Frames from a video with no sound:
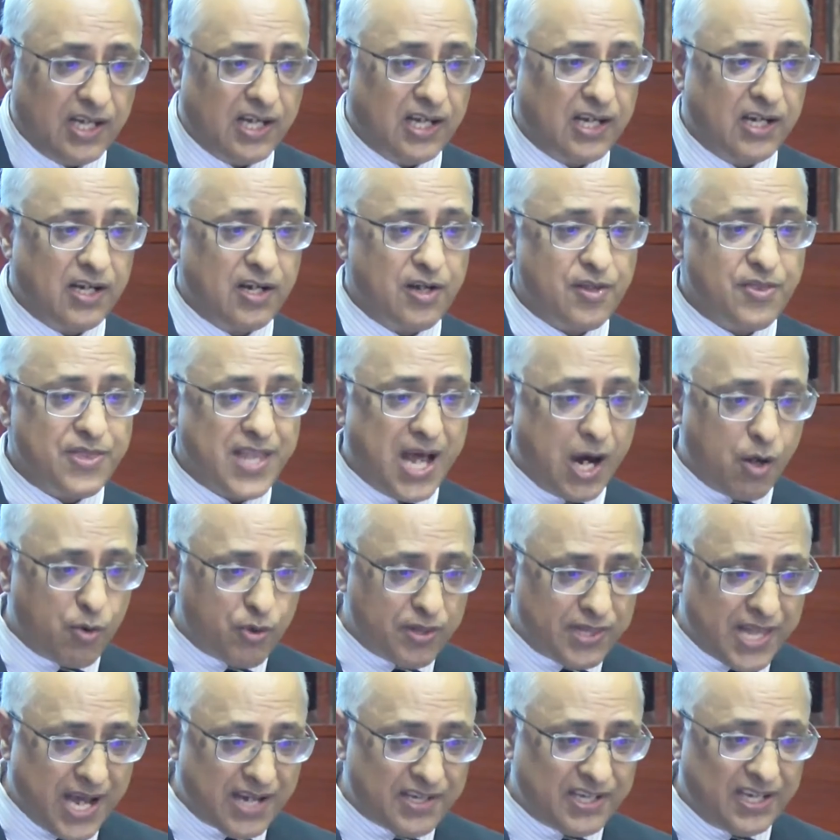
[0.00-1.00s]
Now
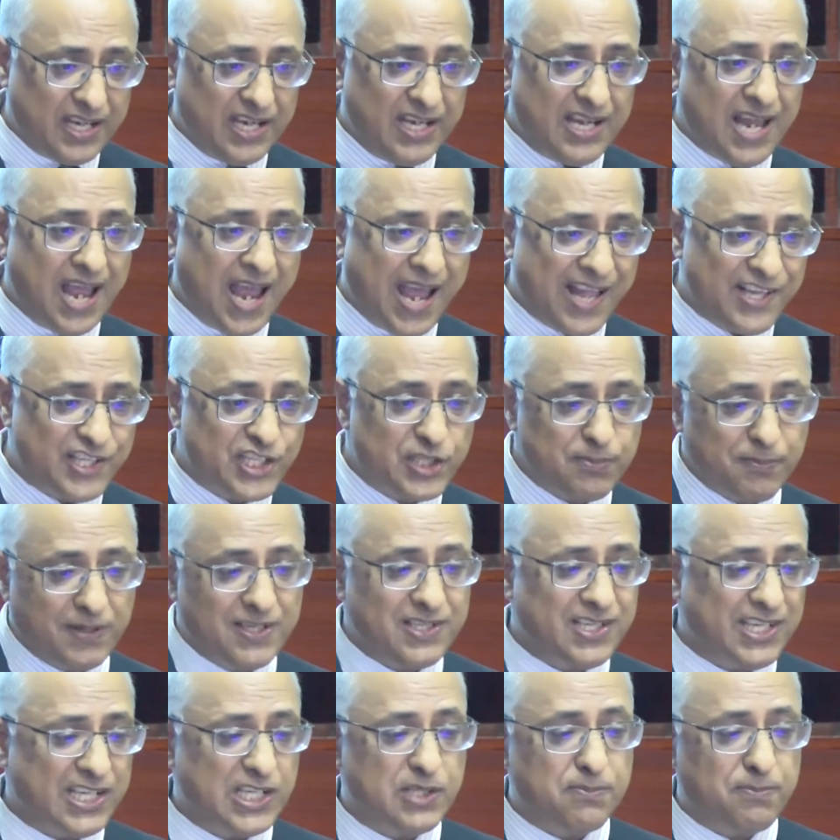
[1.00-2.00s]
that
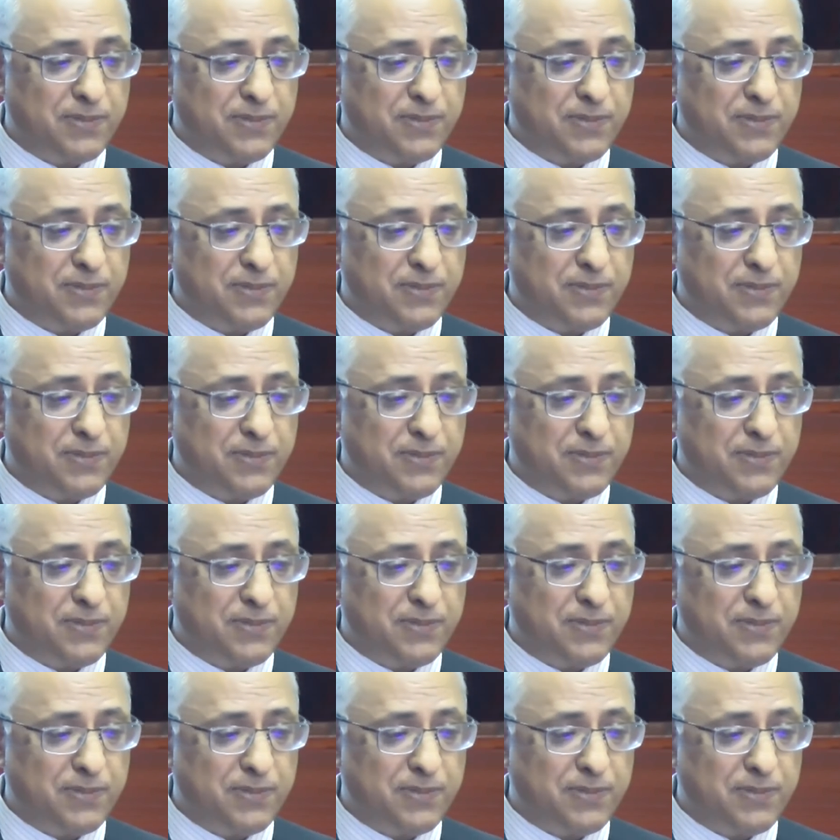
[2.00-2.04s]
enhancement is